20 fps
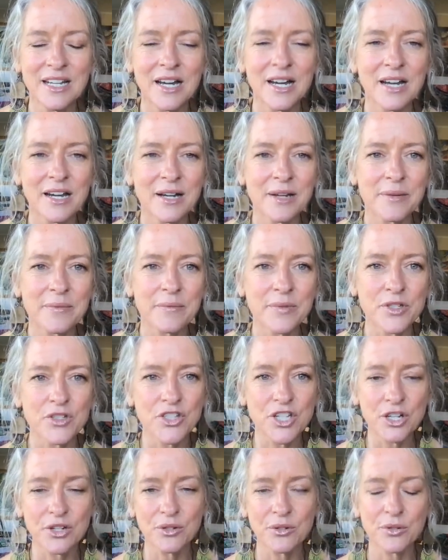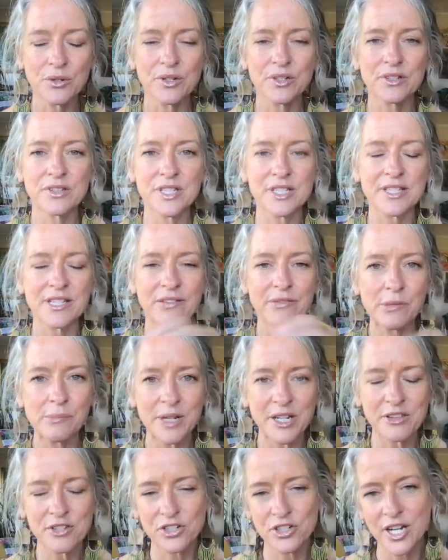Um, so the seven
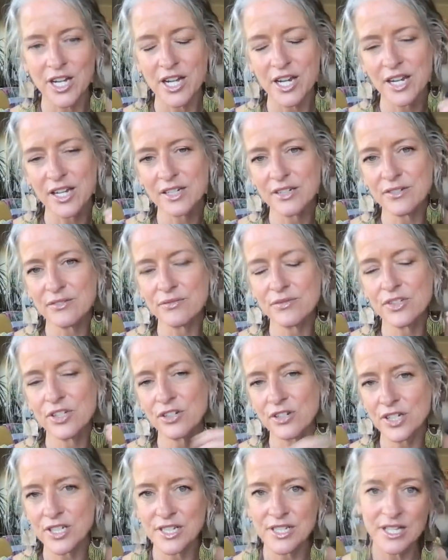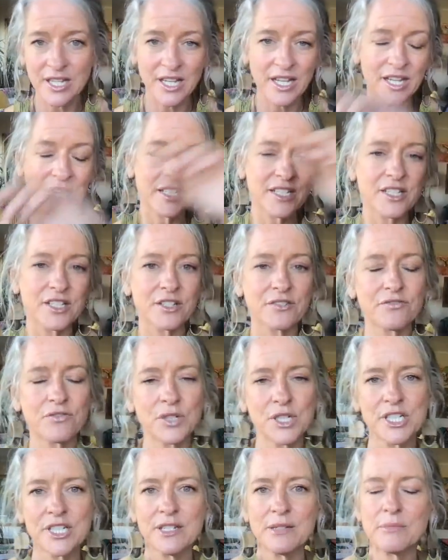month training, you could say it's a
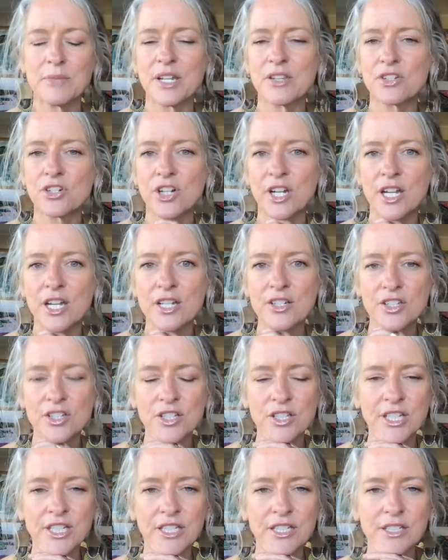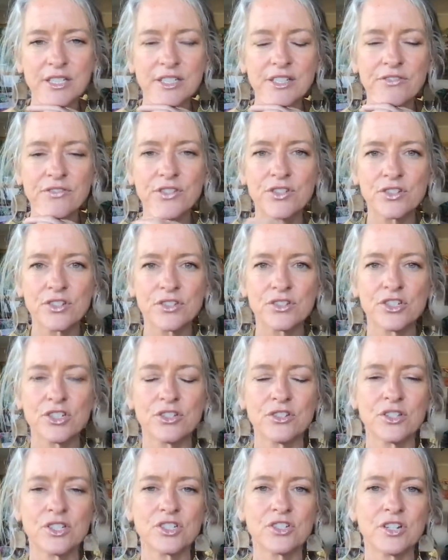14 month training. So like if you
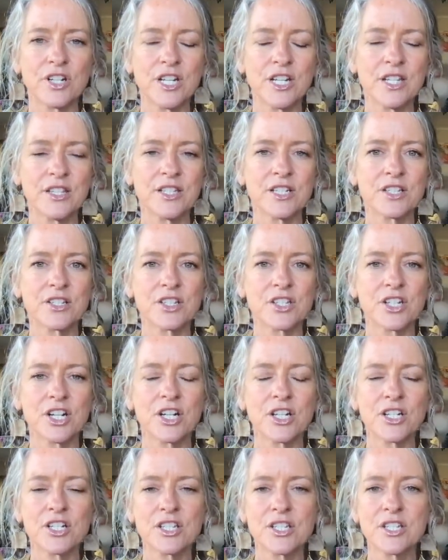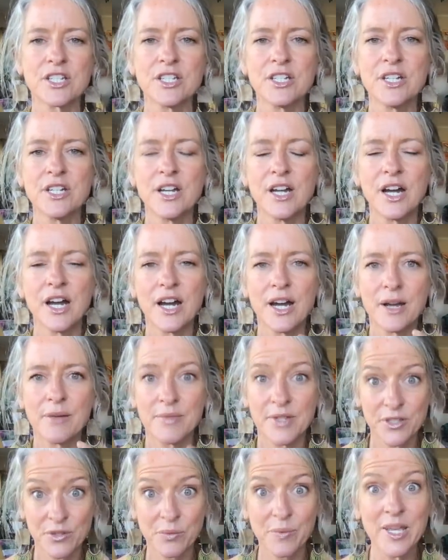do the training that starts um,
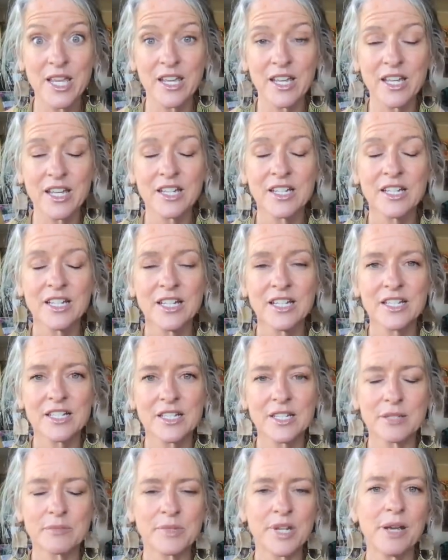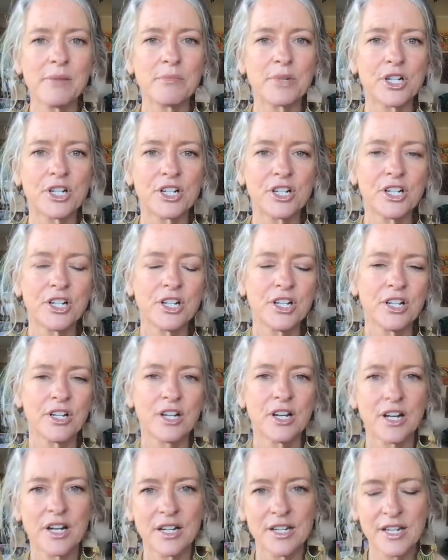this week in September,
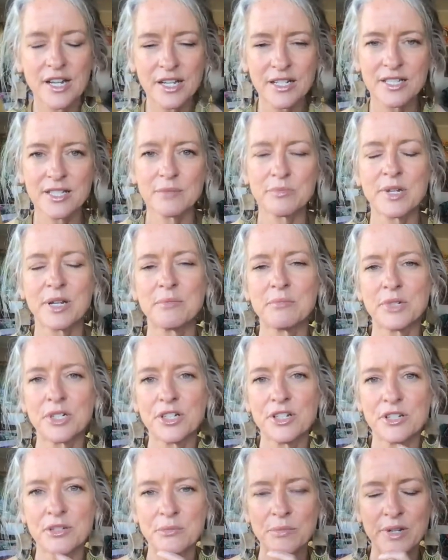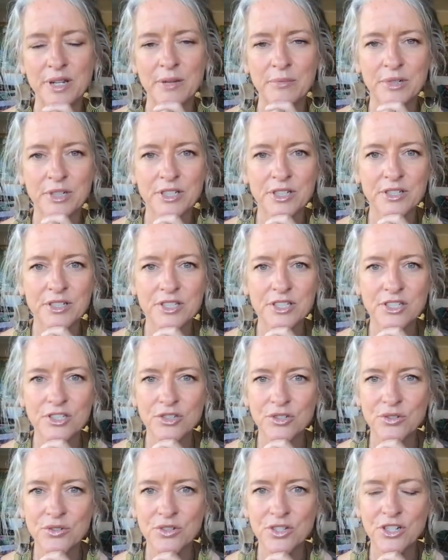uh, next September, you'd be able
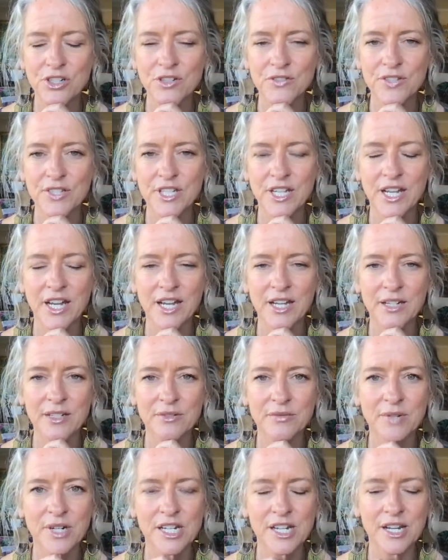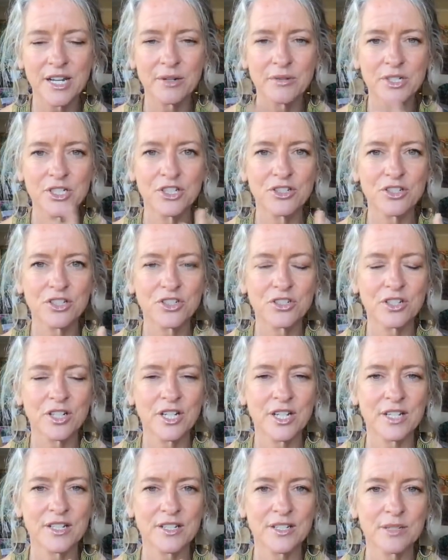to serve as a guide. Right now, we do the
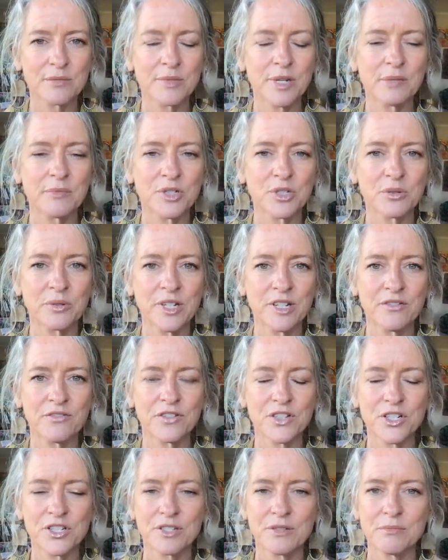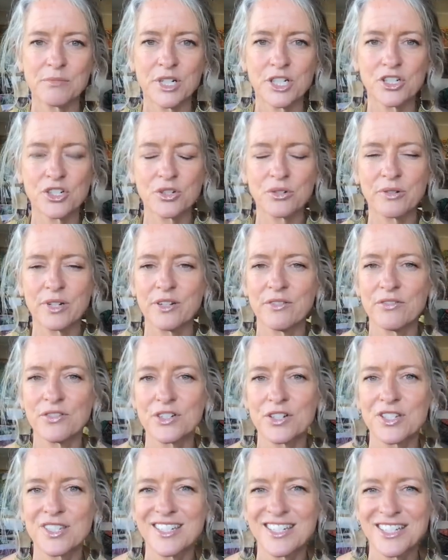training September 21st and March
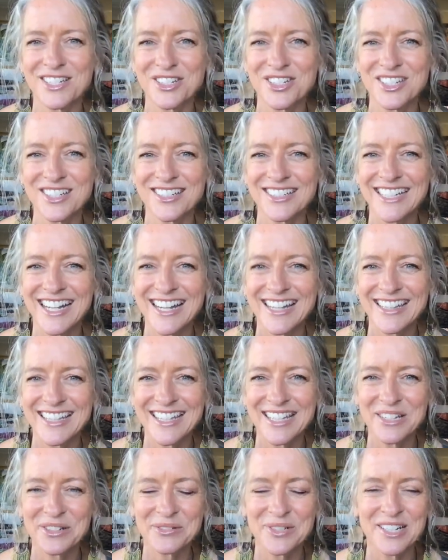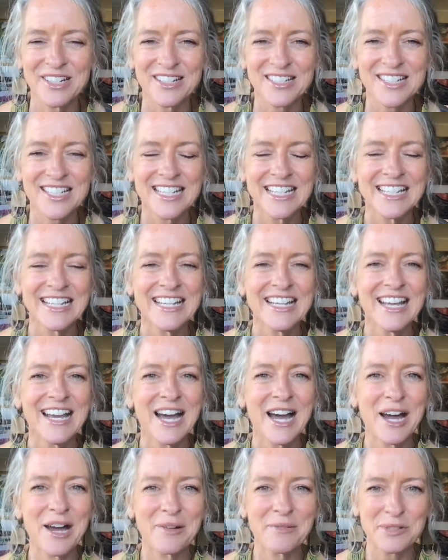21st each year on the equinox.
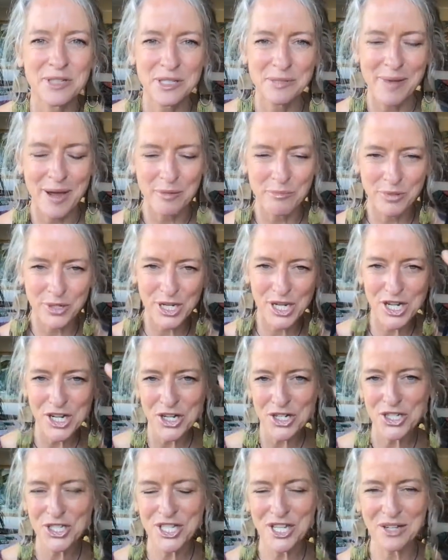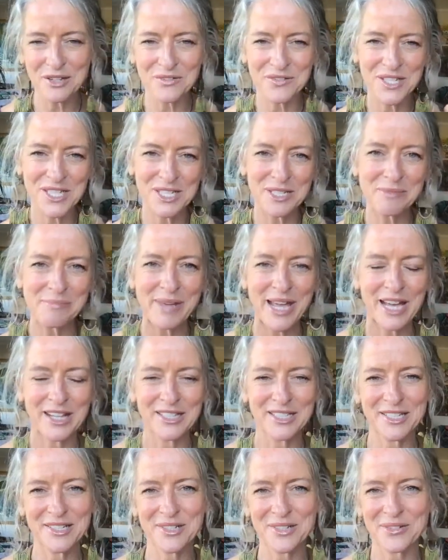Um, it's about bringing ourselves into
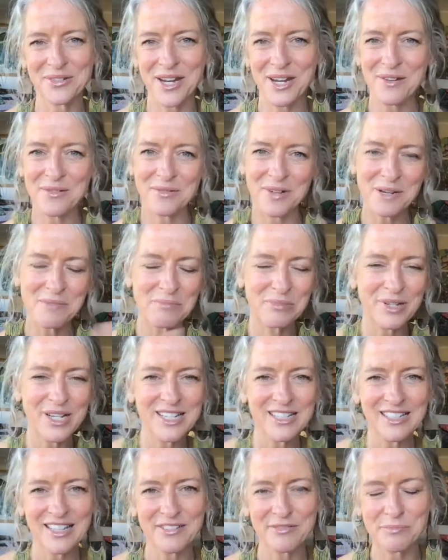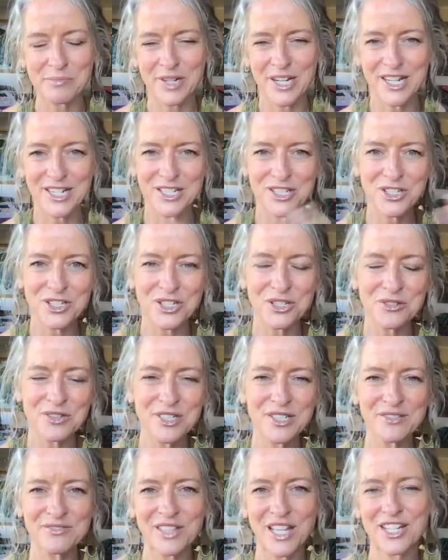balance, right? Right brain, left brain,
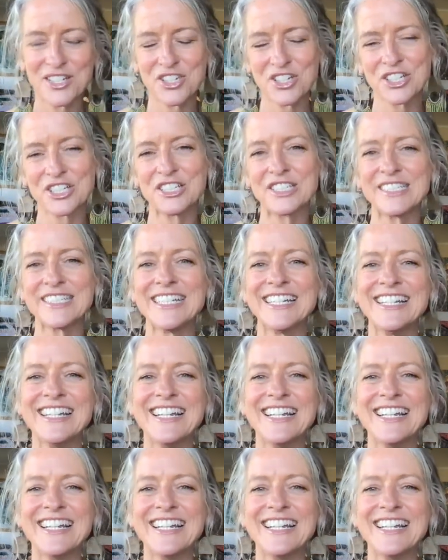intuitive, logical.